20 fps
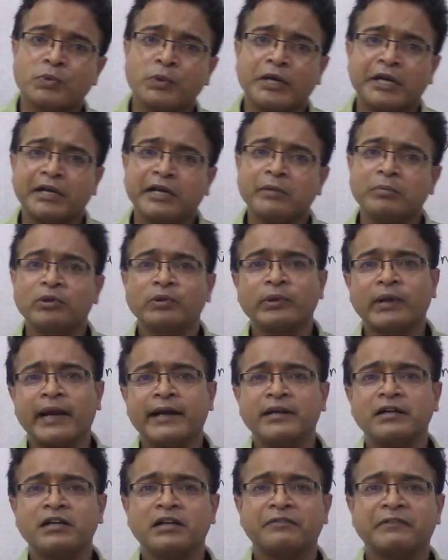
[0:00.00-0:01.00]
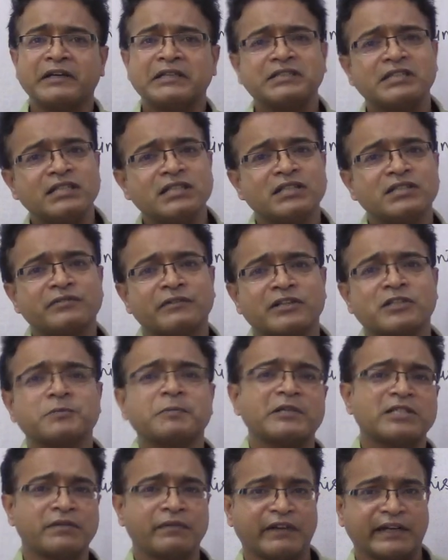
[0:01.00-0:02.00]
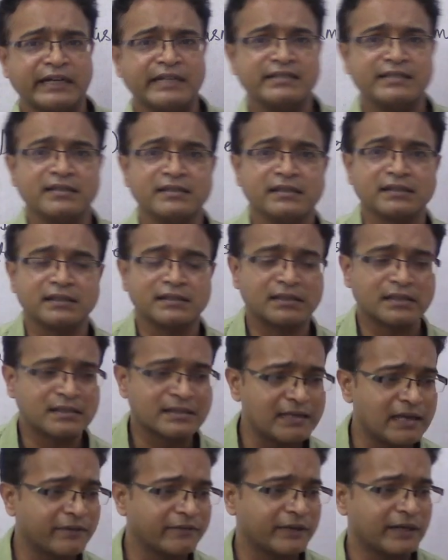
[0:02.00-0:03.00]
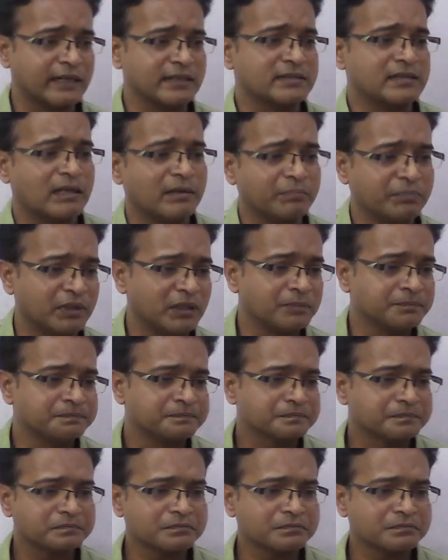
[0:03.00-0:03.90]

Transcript: we are able to identify genes for specific diseases. Say for example,